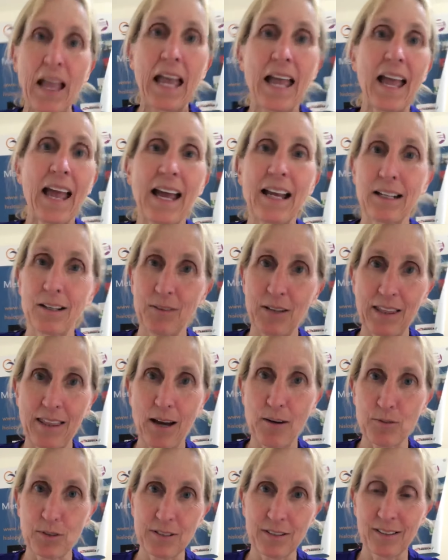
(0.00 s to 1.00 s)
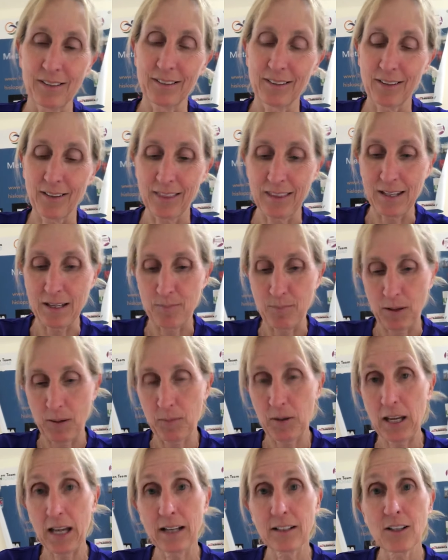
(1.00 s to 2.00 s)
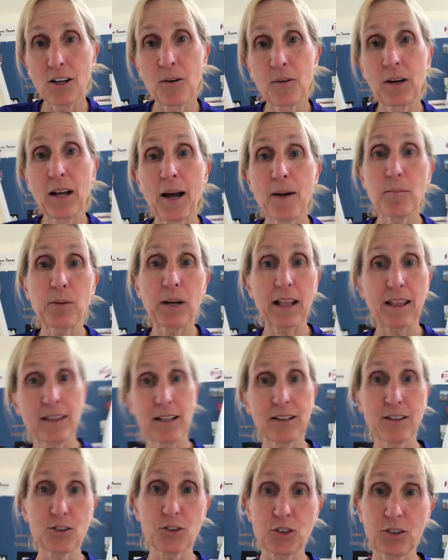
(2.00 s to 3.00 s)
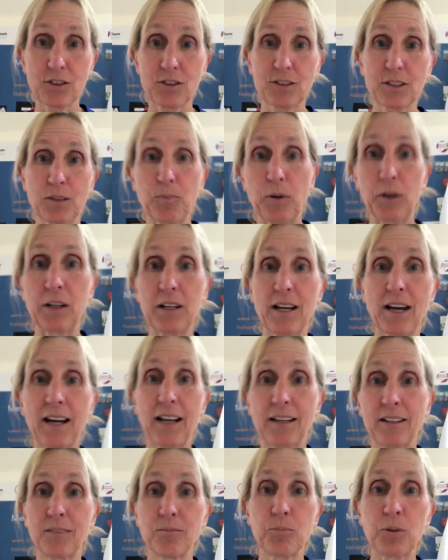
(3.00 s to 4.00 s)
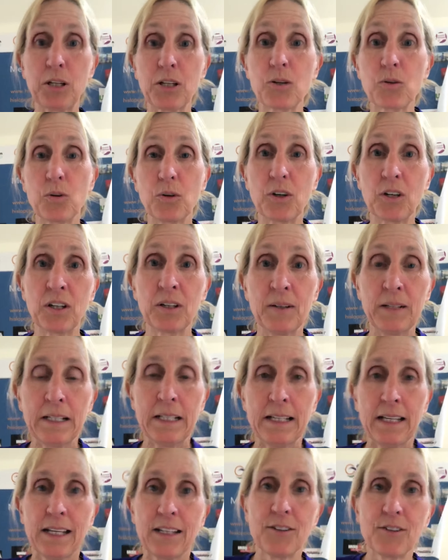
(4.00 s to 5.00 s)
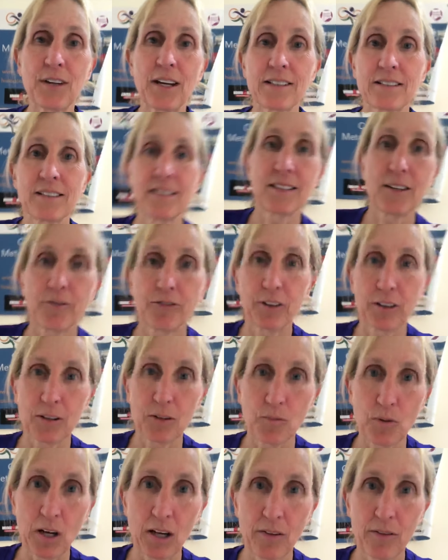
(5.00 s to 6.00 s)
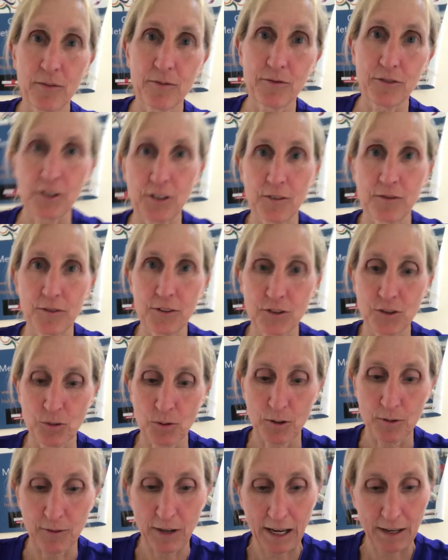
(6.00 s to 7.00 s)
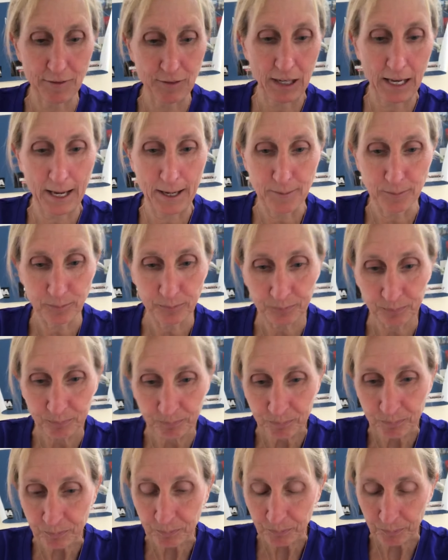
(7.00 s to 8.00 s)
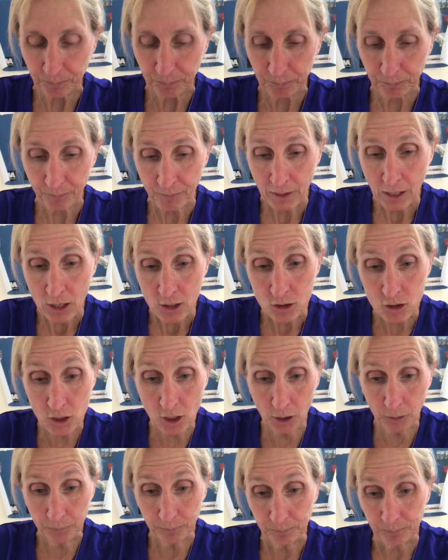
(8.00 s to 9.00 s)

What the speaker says: anyway, that was the little theme that we had going on. But I think the shirts look pretty cool. And you guys can definitely wear them for your virtual 5K. So